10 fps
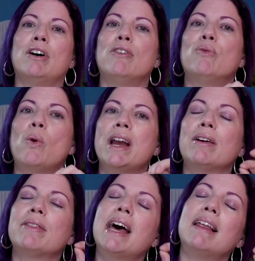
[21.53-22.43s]
of
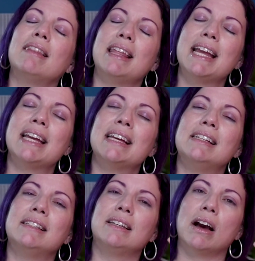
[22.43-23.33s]
where that link
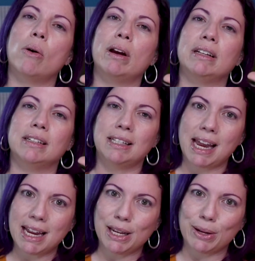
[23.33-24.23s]
is going to
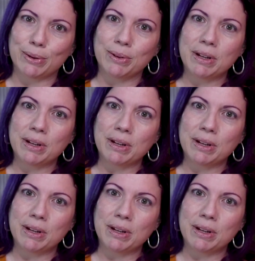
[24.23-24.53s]
take you.